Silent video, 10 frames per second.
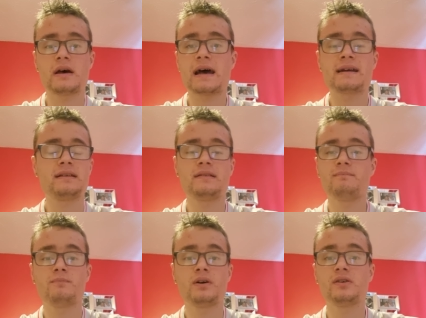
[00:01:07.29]
I
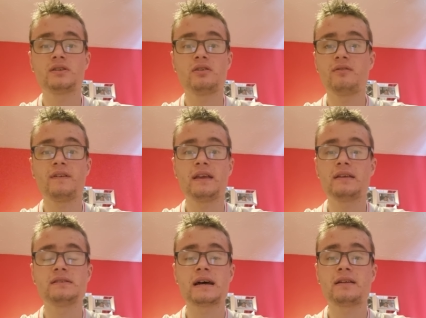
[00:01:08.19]
didn't personally think
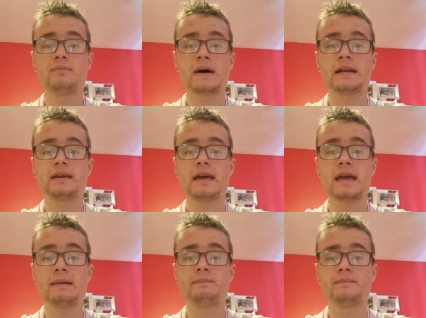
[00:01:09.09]
he's had a bad
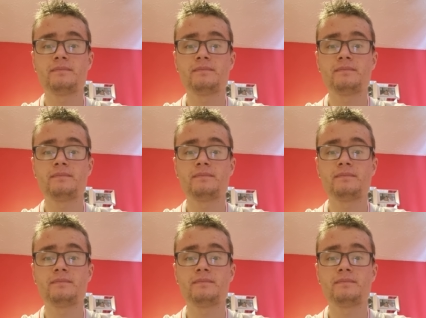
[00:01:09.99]
game.